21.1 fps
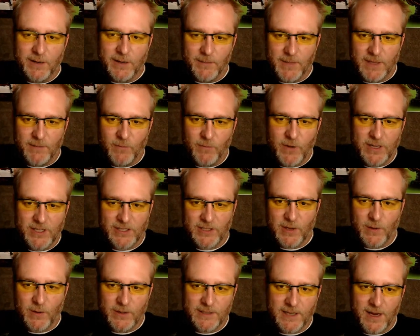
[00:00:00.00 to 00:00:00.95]
but we just know
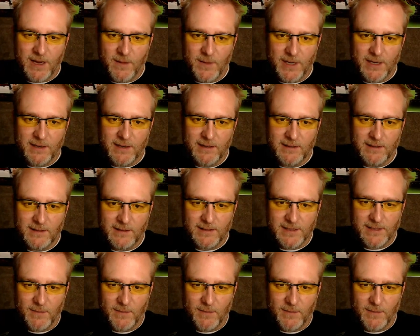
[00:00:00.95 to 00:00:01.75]
it's coming. At some point.